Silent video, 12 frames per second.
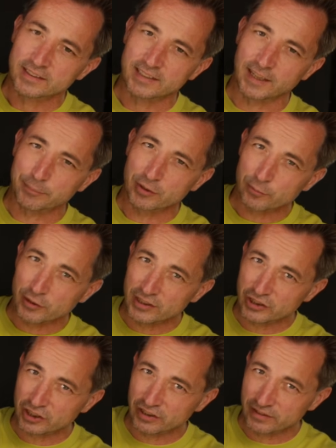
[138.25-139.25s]
tap the
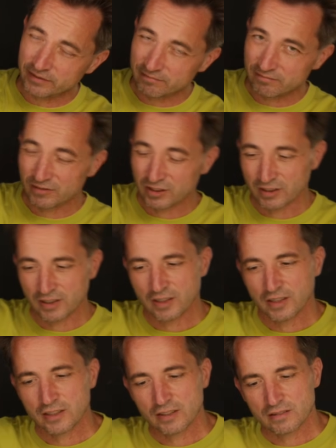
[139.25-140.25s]
branch,
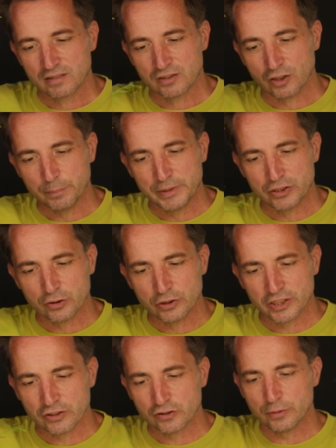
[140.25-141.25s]
don't be too
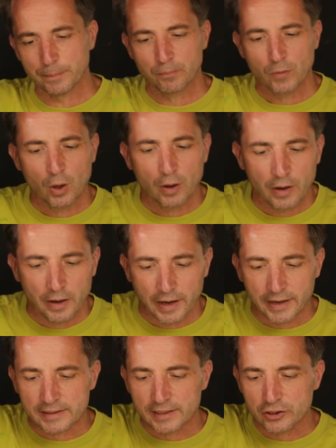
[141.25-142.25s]
gentle,
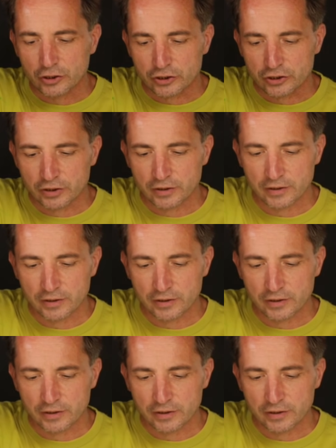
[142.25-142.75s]
and then just